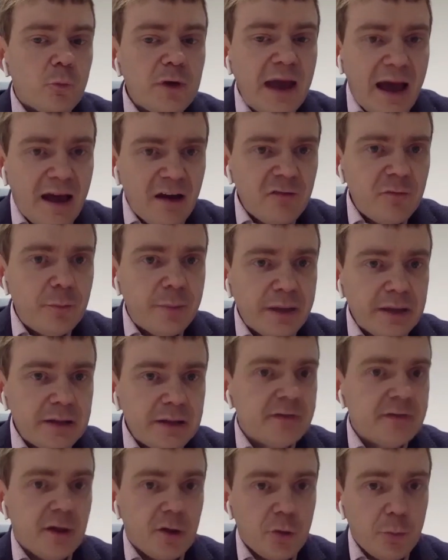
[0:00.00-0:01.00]
We have
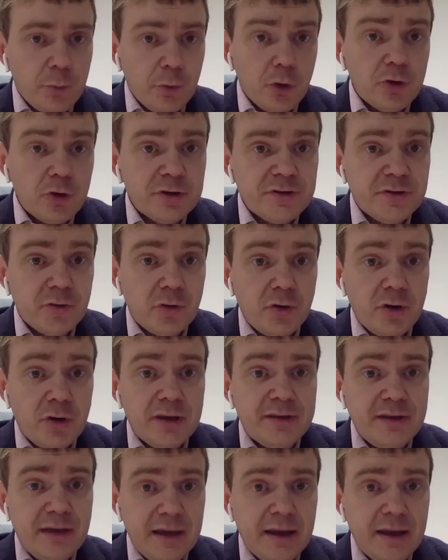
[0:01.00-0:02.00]
built
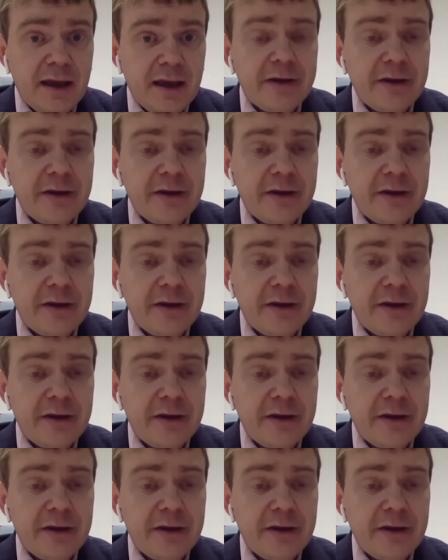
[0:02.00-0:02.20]
exploratory data